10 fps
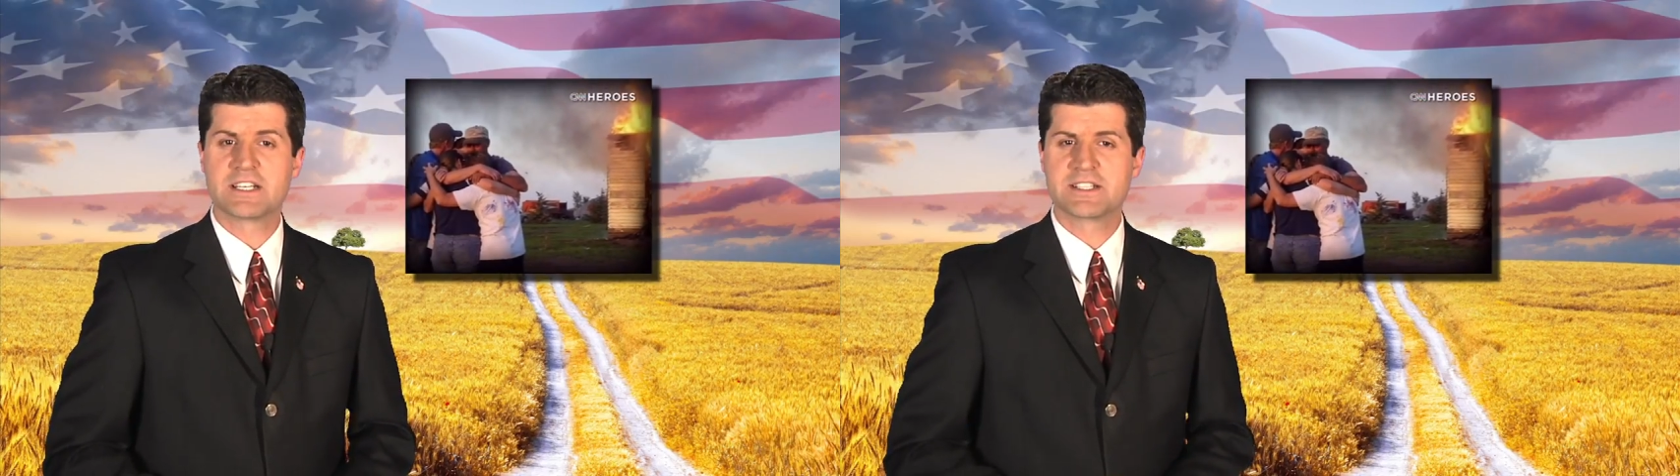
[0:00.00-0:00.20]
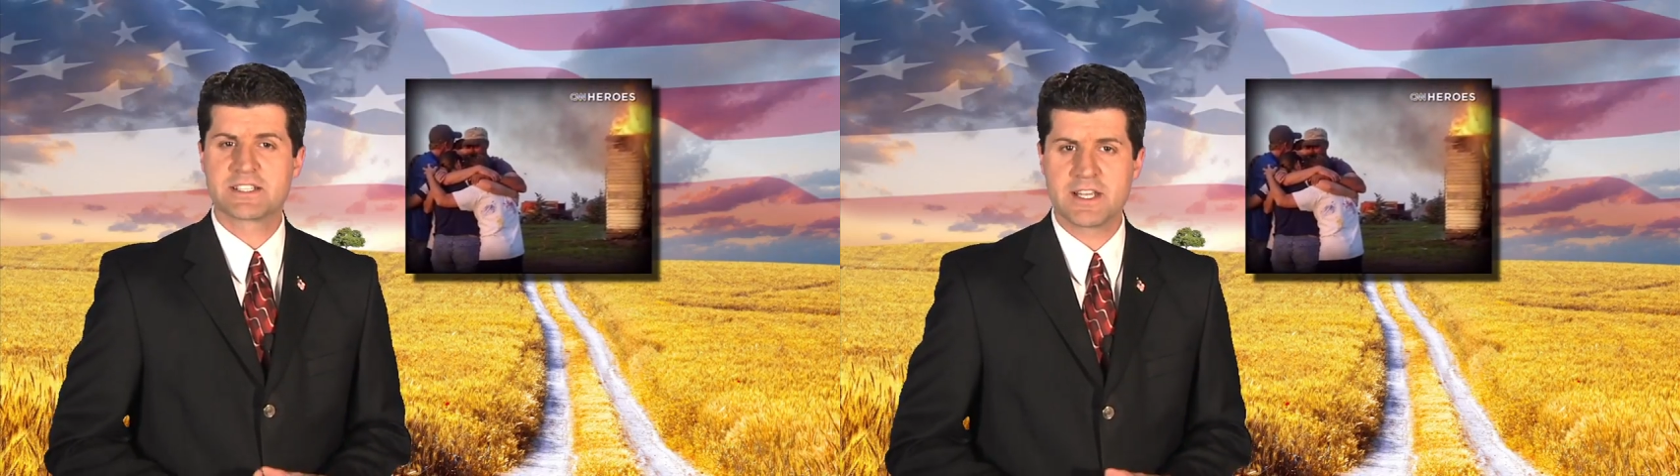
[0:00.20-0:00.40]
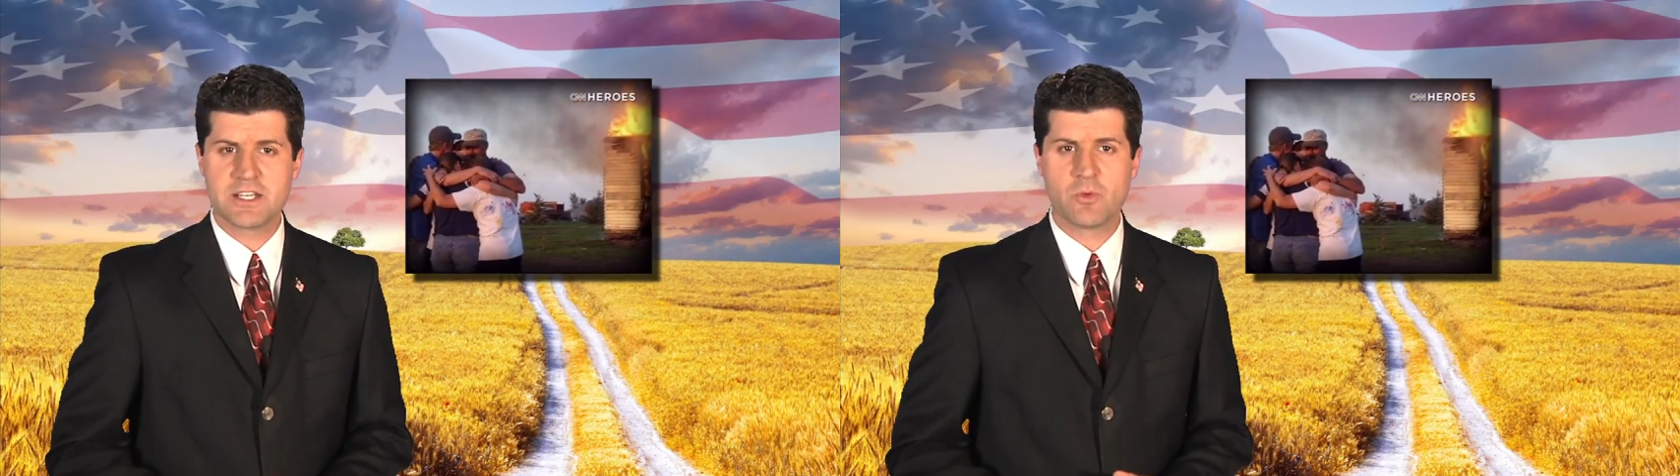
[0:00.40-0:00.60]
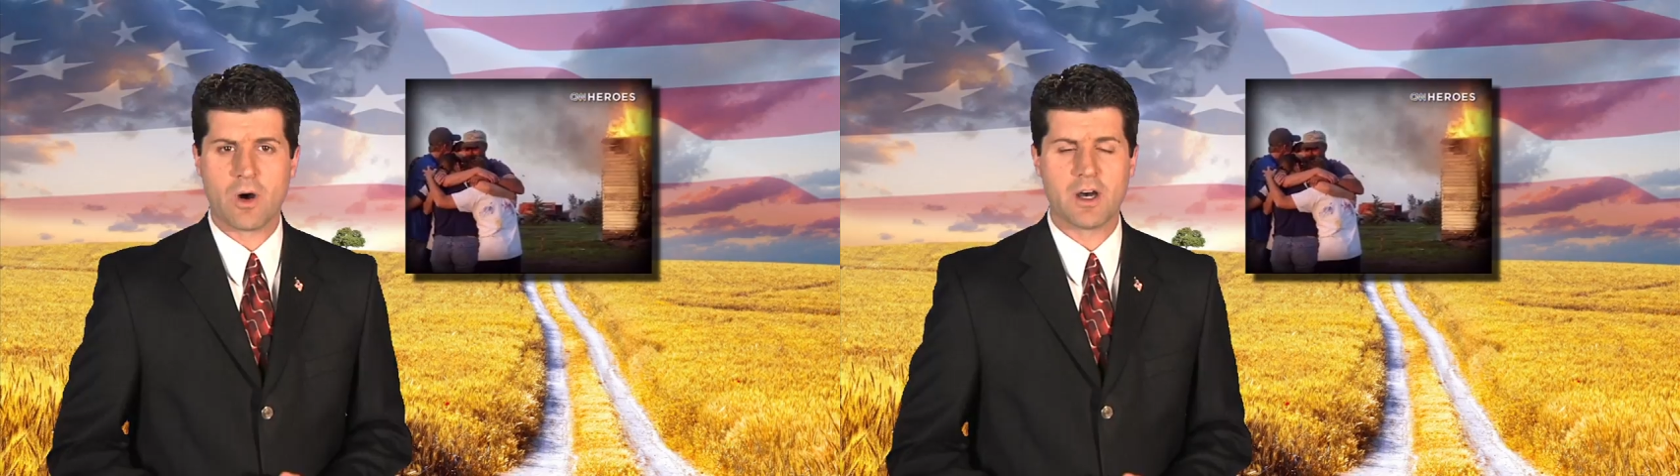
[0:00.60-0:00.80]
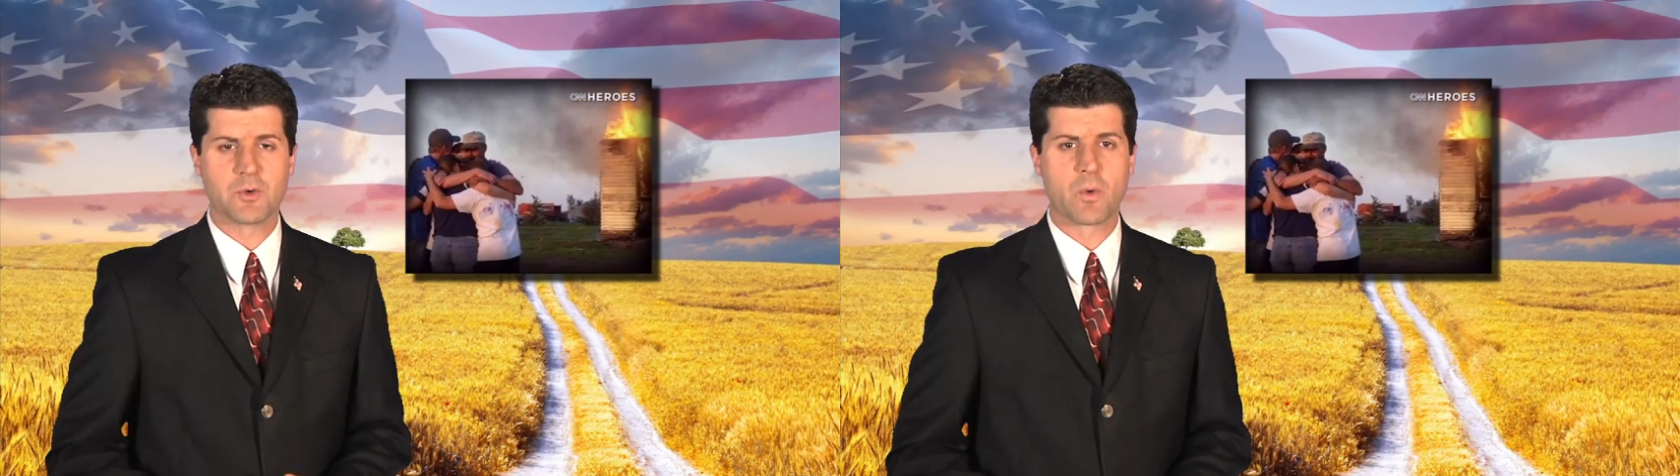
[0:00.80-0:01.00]

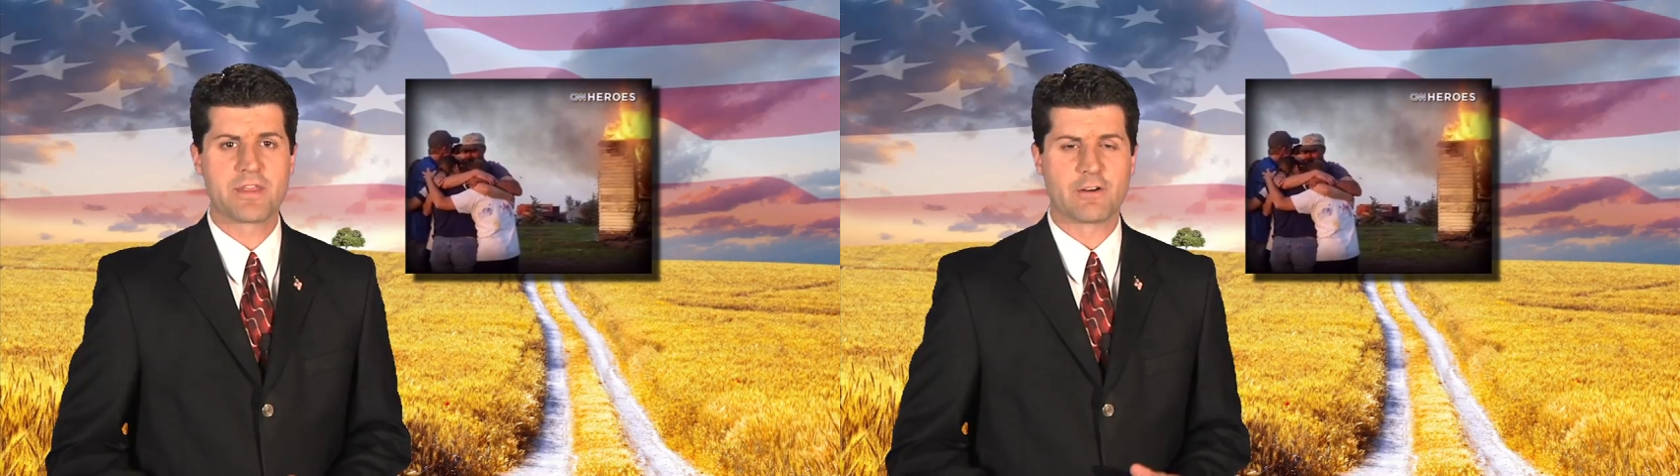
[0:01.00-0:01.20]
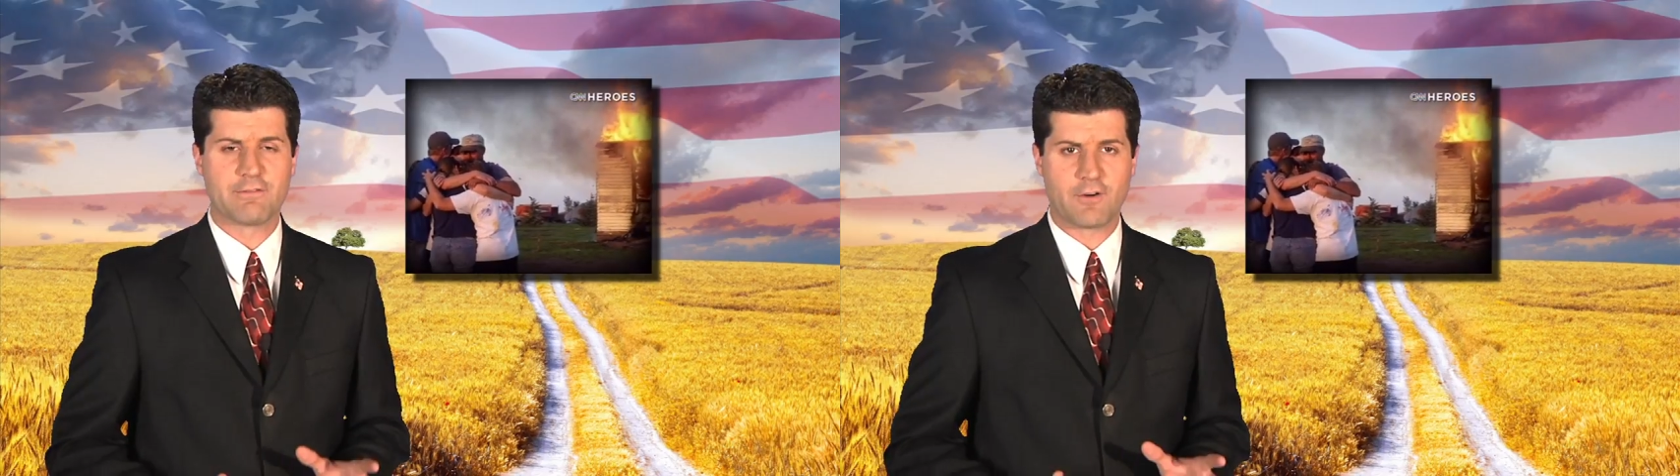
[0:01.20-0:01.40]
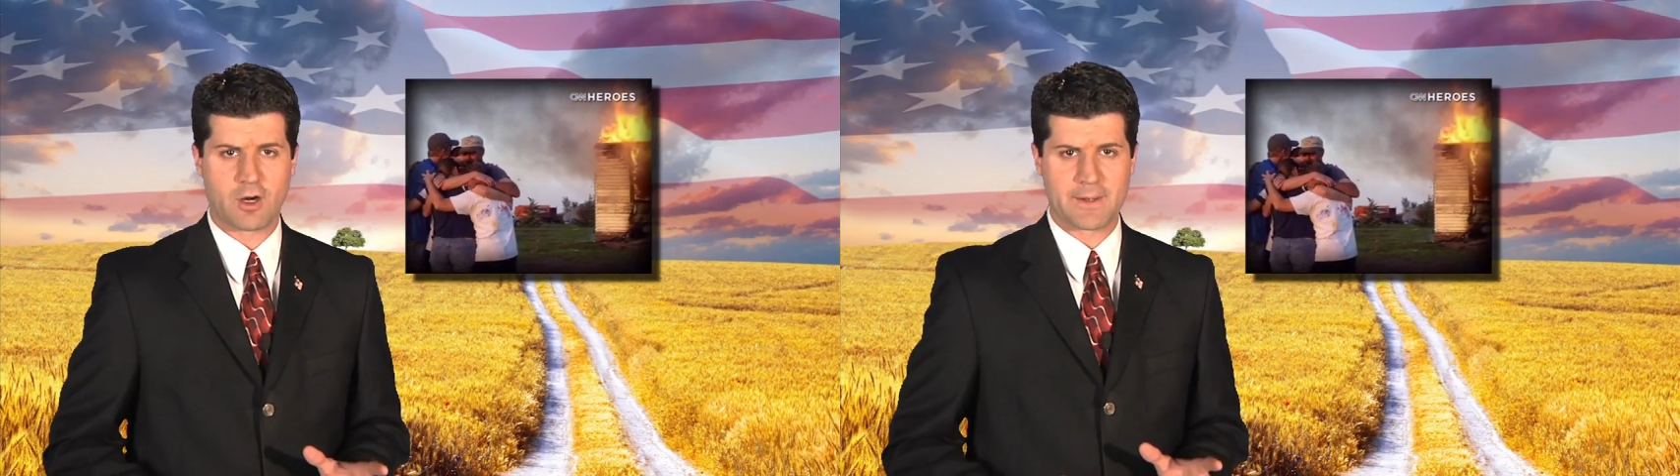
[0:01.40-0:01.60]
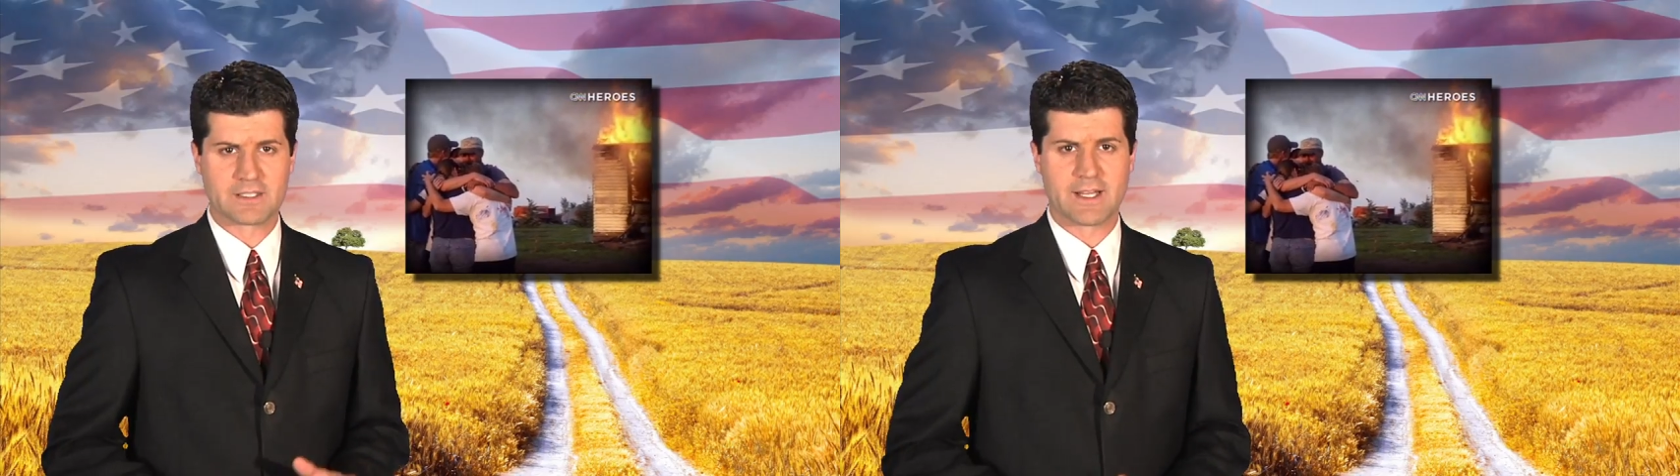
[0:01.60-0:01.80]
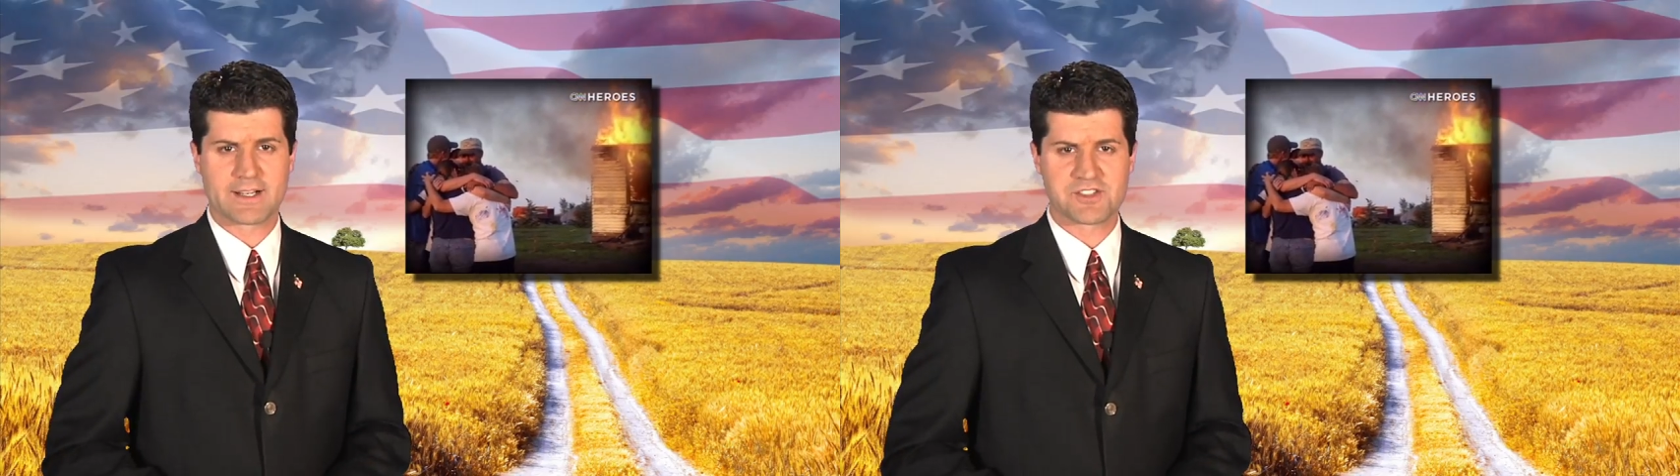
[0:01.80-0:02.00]
continue on with their
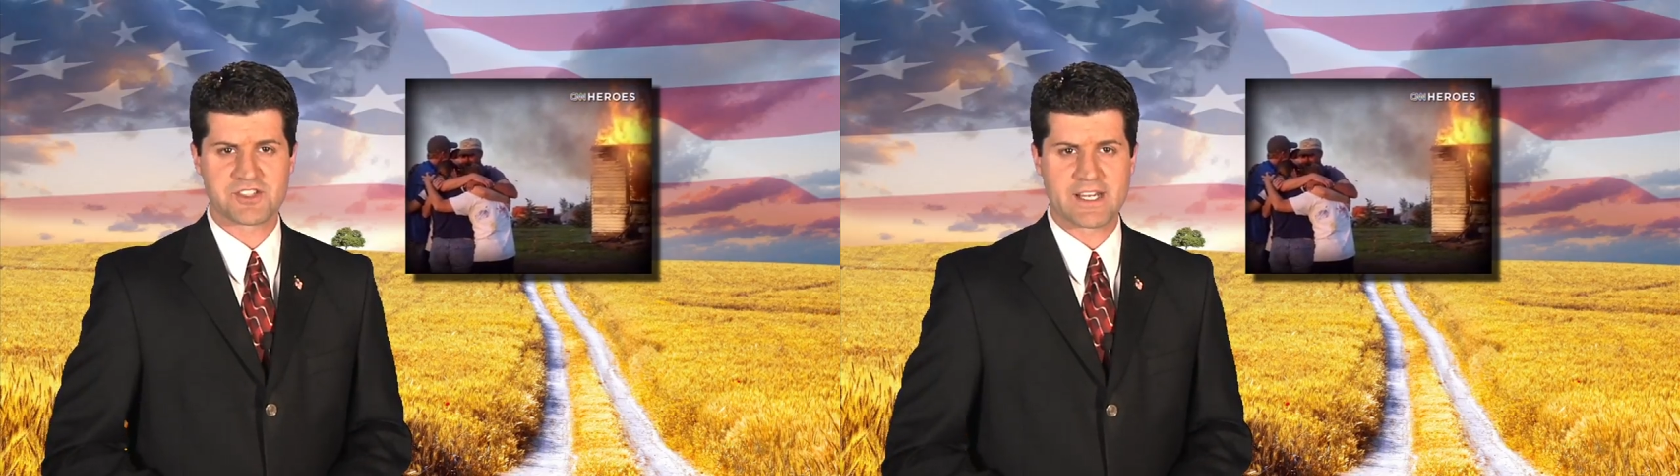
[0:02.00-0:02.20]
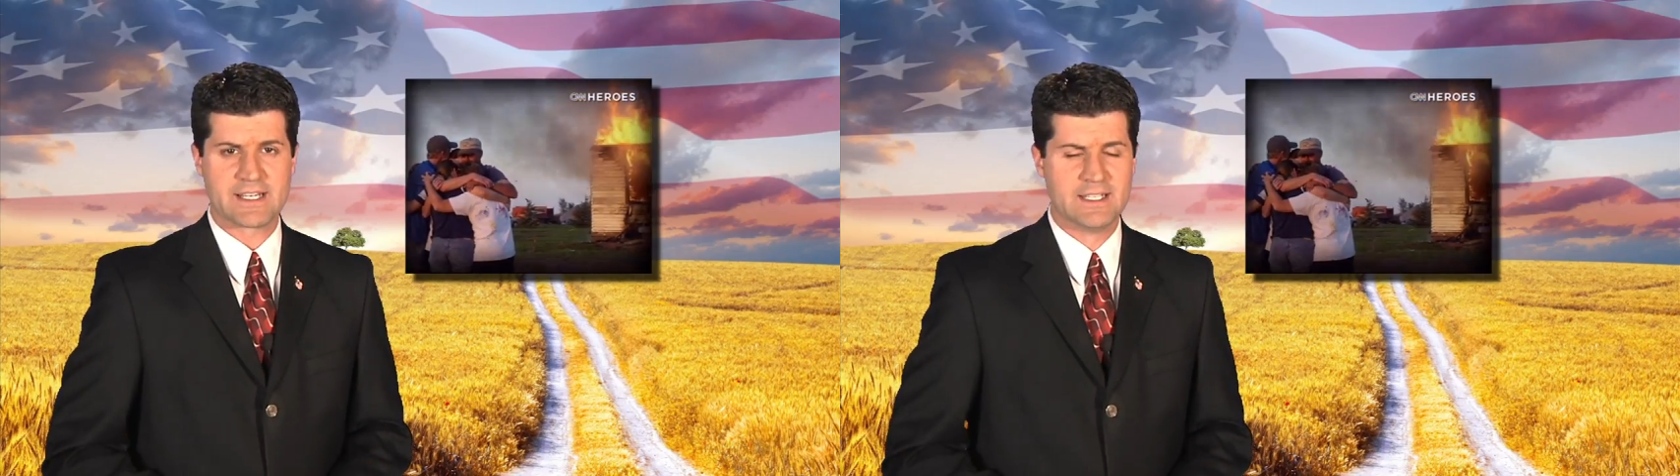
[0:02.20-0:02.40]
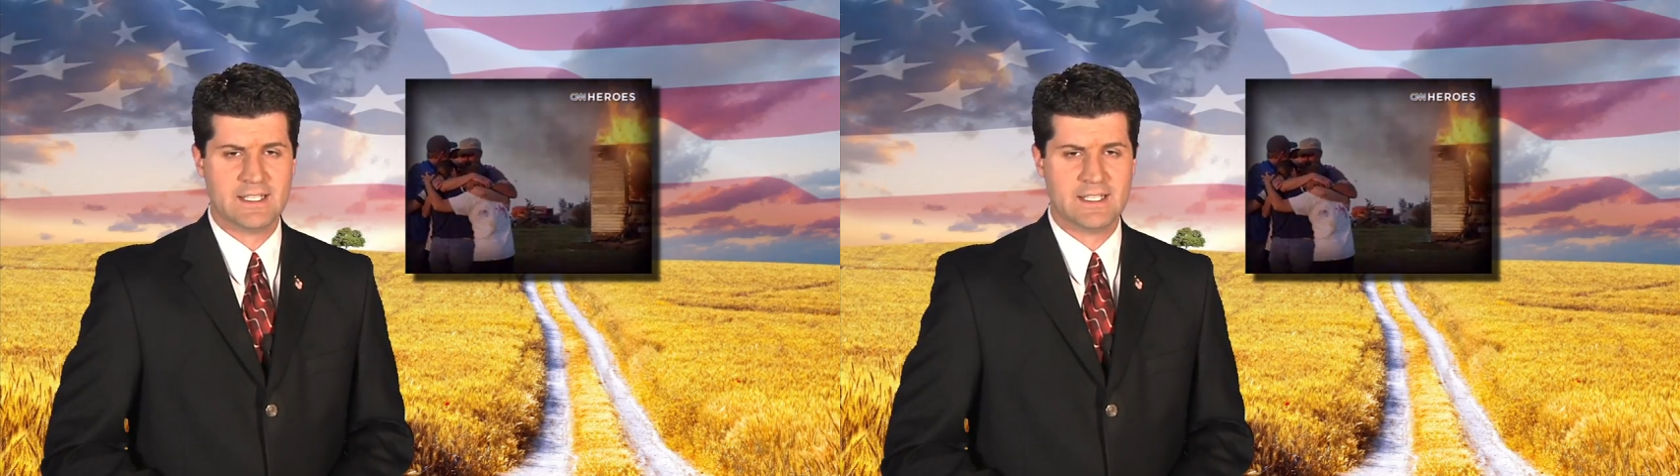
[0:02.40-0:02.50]
farming legacy.